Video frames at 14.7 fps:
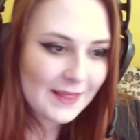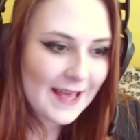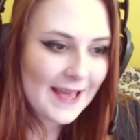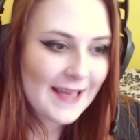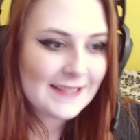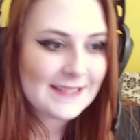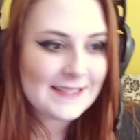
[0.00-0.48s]

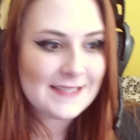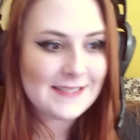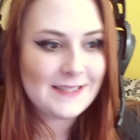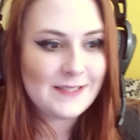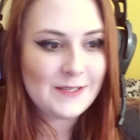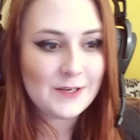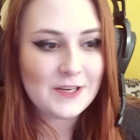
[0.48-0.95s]

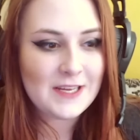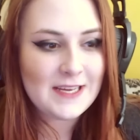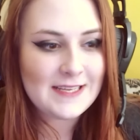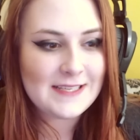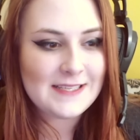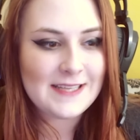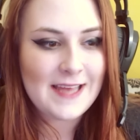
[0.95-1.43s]
let's do
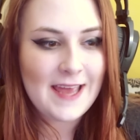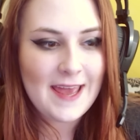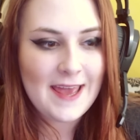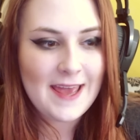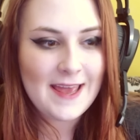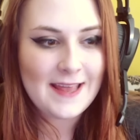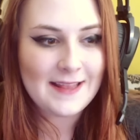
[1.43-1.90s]
this
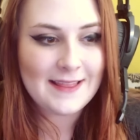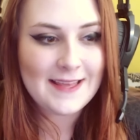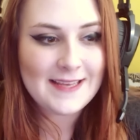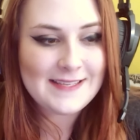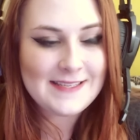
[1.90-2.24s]
and